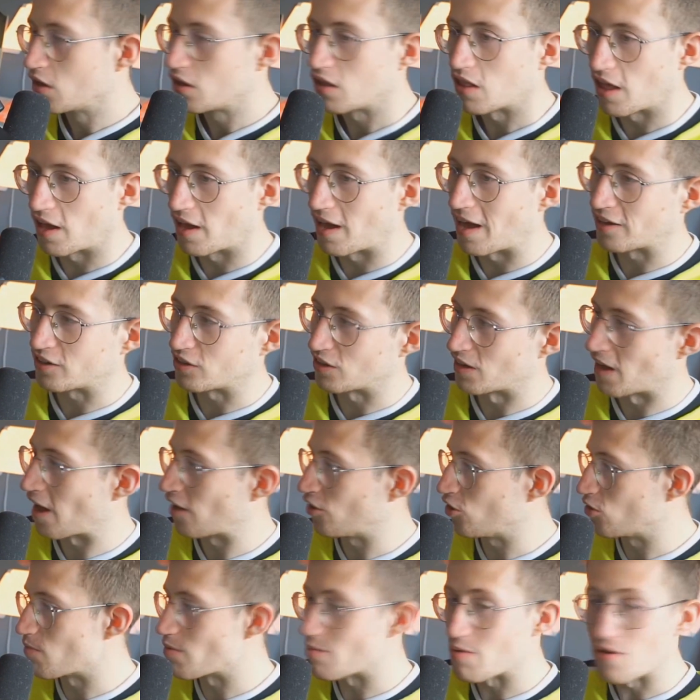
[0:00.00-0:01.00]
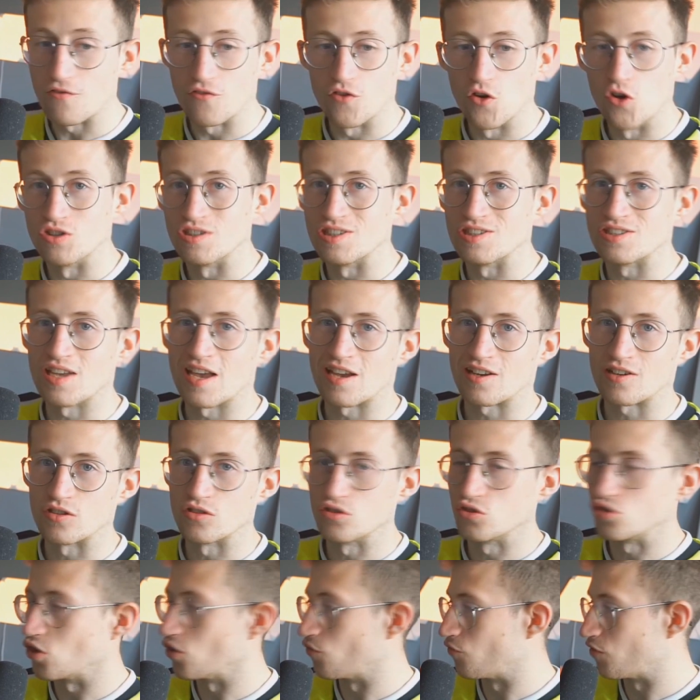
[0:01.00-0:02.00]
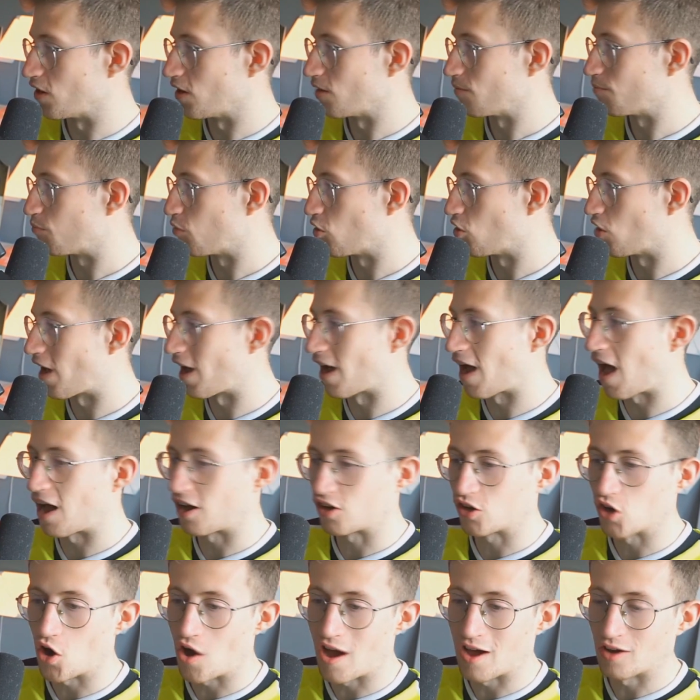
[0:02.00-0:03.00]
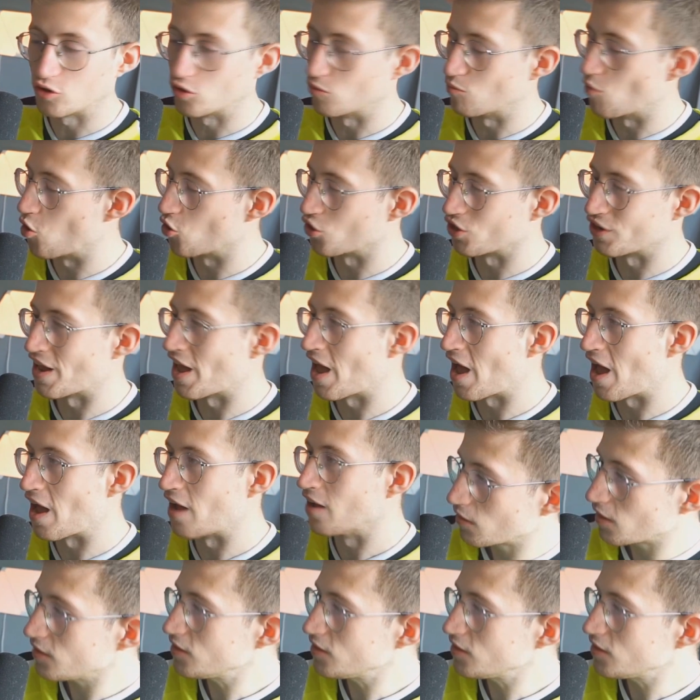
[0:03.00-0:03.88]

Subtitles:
Like, I can handle maybe 30 seconds of it, but I can't handle more than that.